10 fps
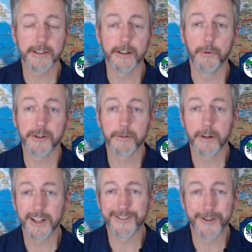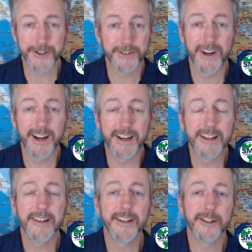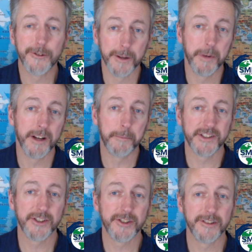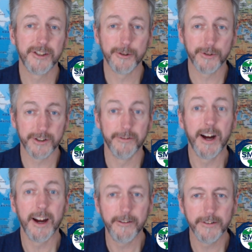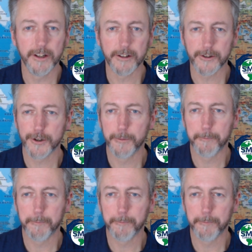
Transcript: So when you're diversified, you're in a better position to survive longer term.